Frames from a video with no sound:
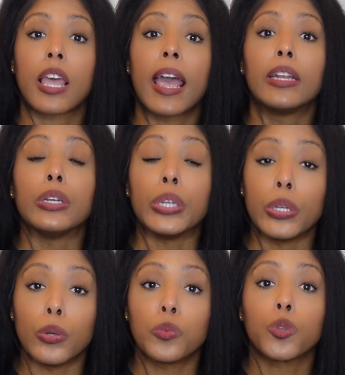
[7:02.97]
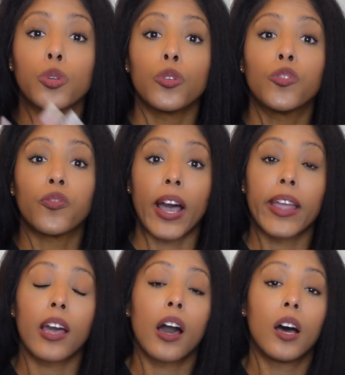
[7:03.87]
can do to
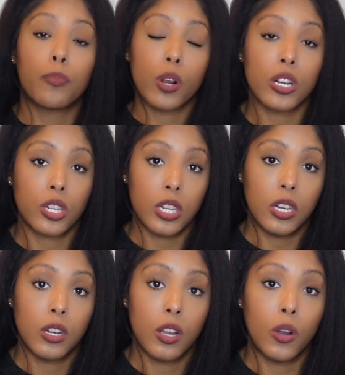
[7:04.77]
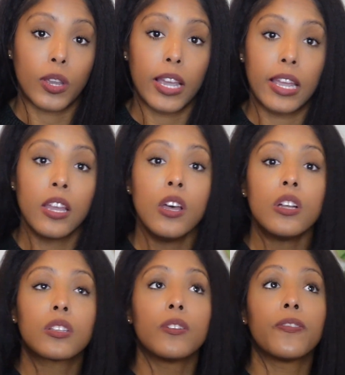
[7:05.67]
fight oppression, okay?
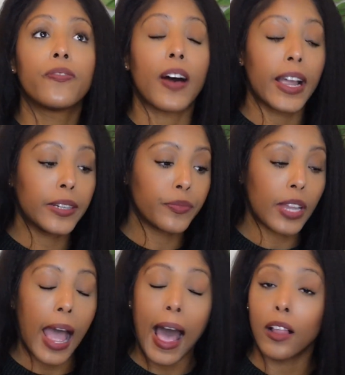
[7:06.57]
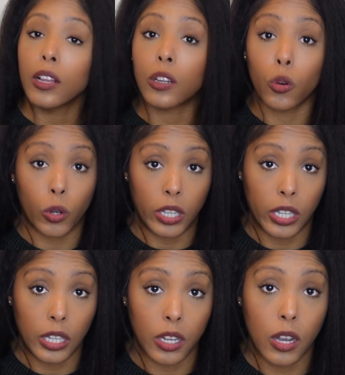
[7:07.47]
To fight
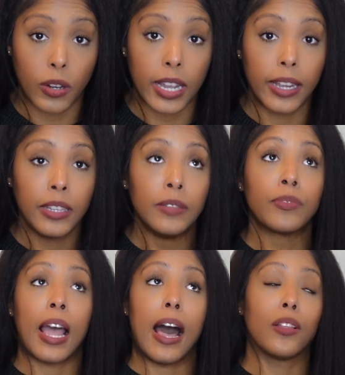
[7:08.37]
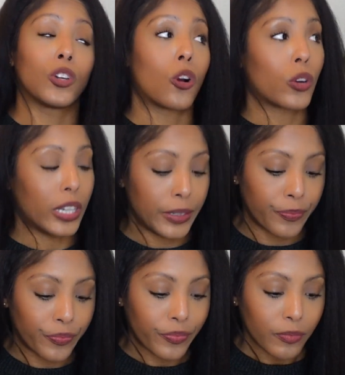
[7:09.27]
oligarchy, okay? Oligarchy.
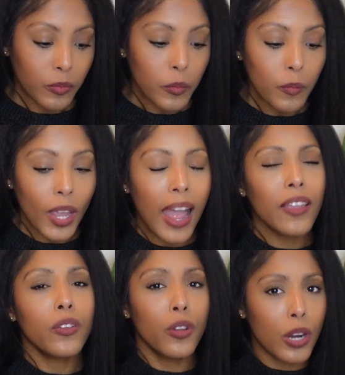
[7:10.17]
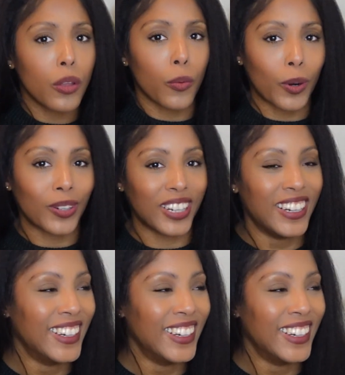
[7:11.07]
You know the word.